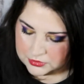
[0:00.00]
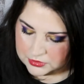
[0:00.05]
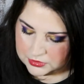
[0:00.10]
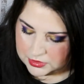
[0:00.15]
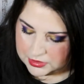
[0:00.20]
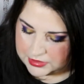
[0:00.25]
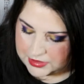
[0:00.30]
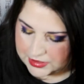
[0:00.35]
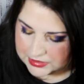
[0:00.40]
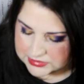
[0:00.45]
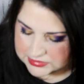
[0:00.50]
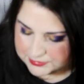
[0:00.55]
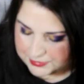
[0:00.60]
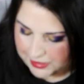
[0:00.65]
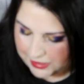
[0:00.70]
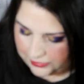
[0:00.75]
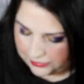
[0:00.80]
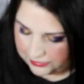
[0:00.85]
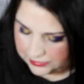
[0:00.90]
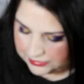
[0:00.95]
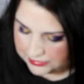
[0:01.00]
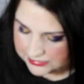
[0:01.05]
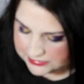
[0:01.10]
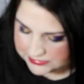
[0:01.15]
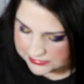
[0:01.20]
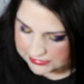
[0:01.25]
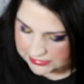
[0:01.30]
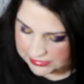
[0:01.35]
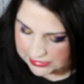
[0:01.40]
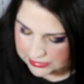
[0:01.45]
The next palette
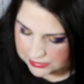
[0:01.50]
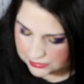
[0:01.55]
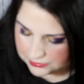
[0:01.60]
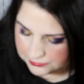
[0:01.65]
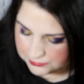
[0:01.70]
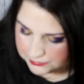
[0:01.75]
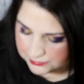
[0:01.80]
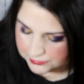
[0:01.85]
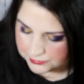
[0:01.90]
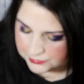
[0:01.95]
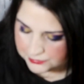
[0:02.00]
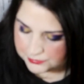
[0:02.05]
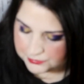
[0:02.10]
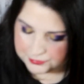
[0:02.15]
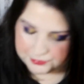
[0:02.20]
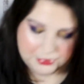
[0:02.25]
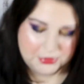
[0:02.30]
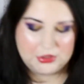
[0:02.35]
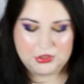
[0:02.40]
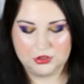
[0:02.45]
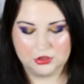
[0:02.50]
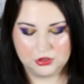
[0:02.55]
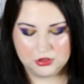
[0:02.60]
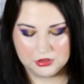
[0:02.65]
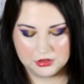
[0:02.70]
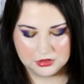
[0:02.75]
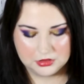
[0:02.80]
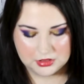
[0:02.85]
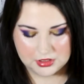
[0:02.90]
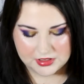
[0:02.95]
is the
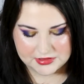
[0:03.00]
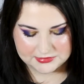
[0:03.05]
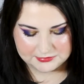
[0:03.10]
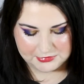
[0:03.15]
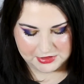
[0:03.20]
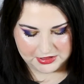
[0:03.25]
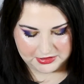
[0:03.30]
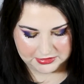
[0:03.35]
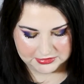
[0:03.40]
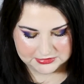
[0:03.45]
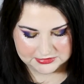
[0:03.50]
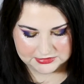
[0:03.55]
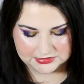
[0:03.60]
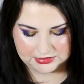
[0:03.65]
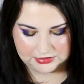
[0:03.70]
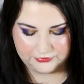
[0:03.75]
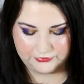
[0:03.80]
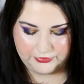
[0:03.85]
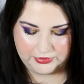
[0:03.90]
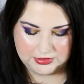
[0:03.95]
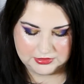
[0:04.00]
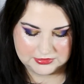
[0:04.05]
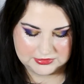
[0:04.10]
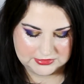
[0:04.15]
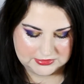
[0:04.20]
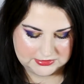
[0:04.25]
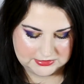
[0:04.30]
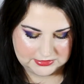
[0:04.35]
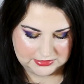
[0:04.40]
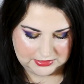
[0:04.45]
Pure Cosmetics
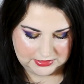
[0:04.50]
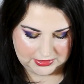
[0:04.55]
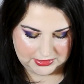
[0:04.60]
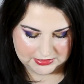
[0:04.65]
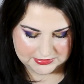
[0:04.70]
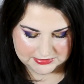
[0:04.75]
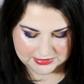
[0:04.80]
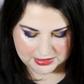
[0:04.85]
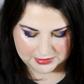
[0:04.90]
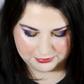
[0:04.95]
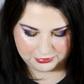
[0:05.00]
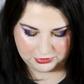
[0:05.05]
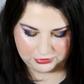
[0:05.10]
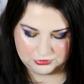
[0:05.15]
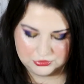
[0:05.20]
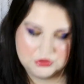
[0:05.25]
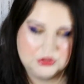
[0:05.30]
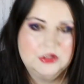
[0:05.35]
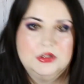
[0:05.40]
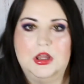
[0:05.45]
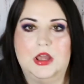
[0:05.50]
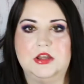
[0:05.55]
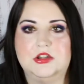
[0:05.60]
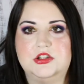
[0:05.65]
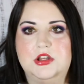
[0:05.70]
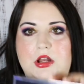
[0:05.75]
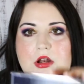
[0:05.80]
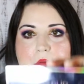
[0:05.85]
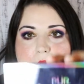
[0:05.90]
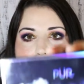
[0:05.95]
Defense Anti-Pollution Eyeshadow